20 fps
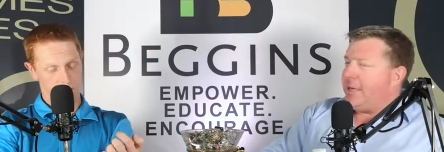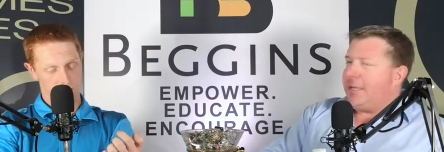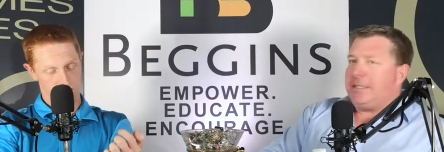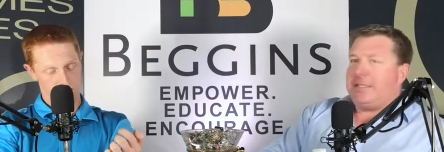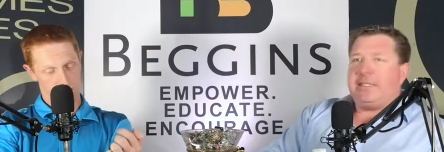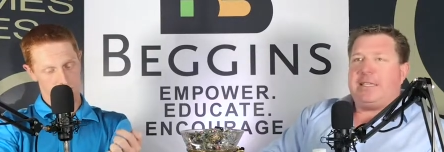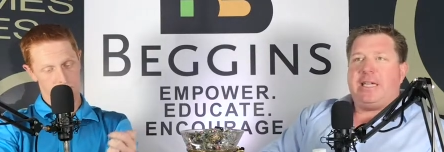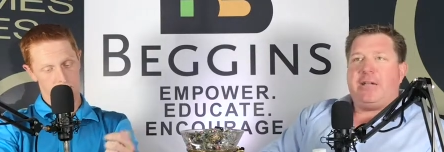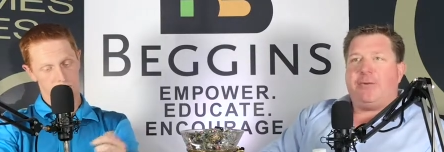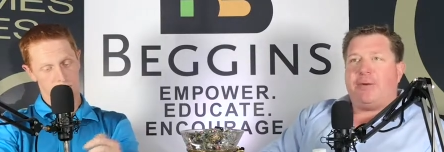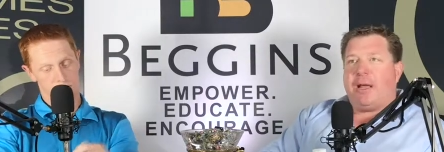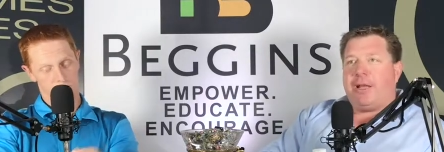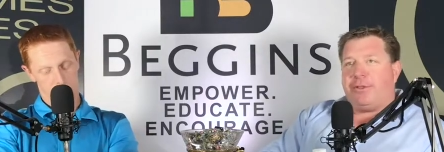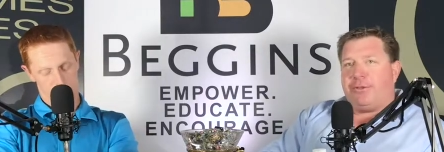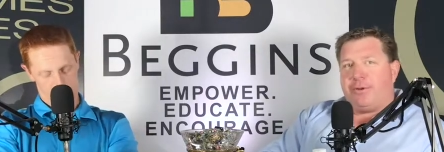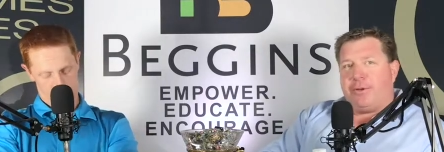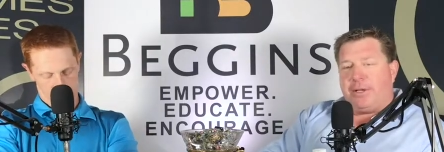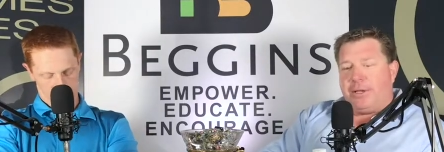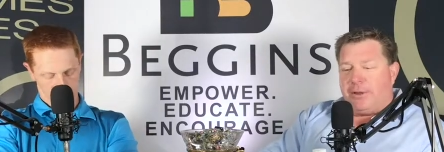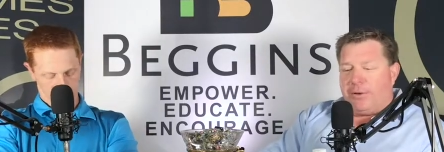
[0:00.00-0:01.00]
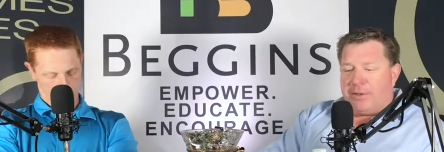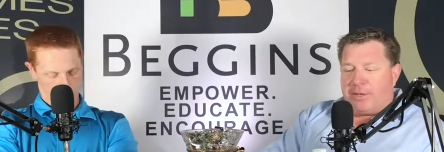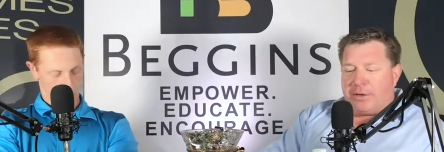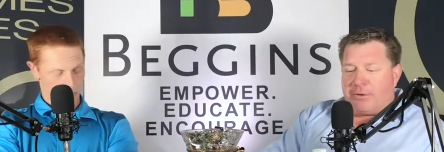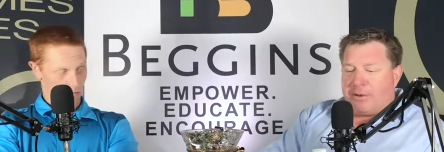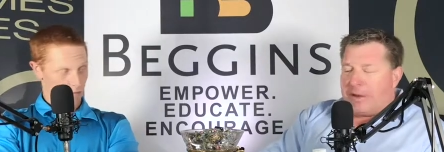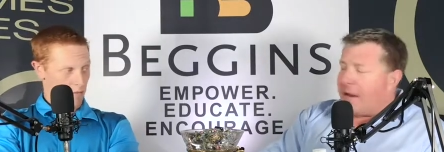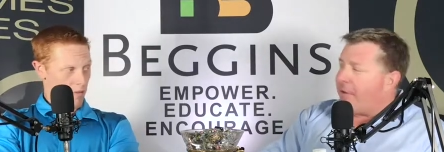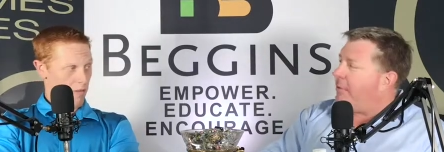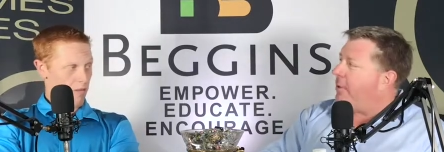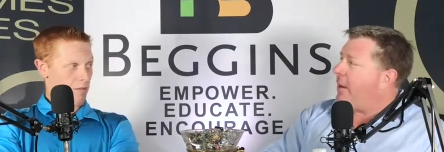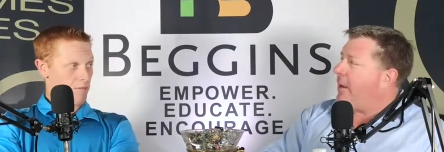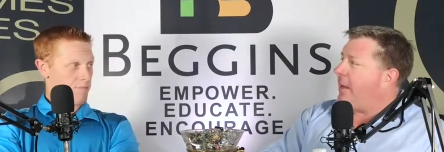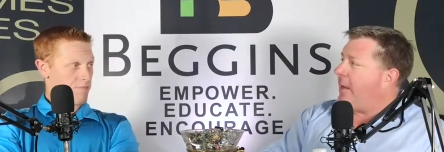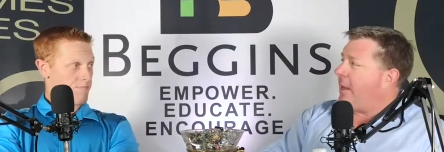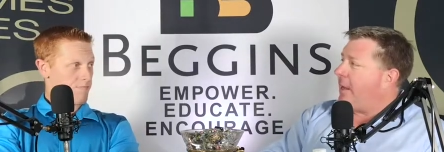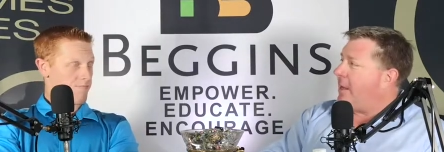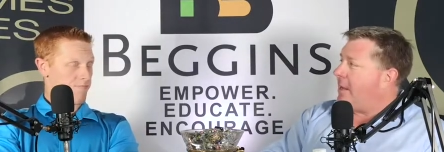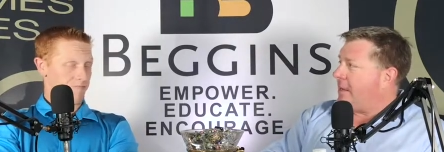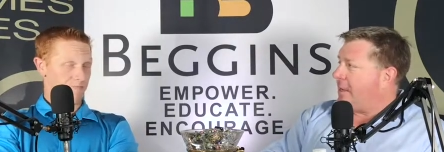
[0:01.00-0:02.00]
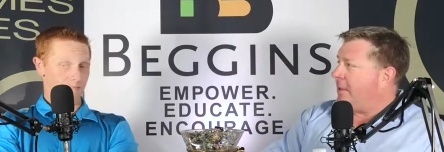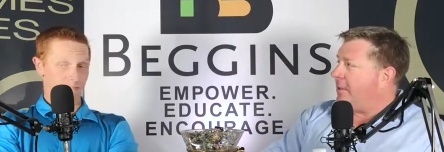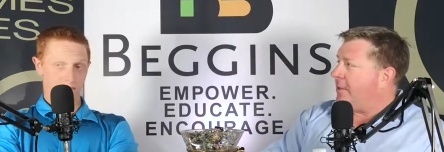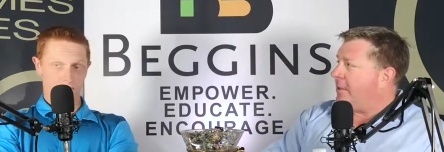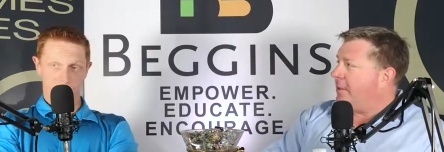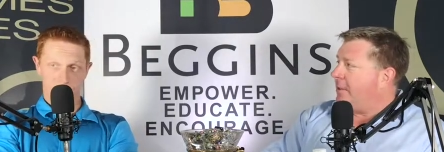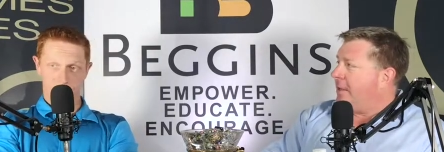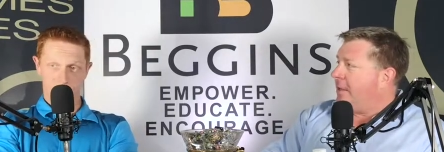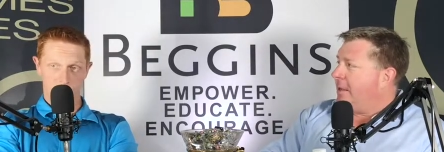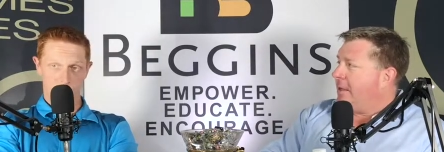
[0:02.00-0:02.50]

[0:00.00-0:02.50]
Speaker 1: to see right through you, and you're never going to get a deal.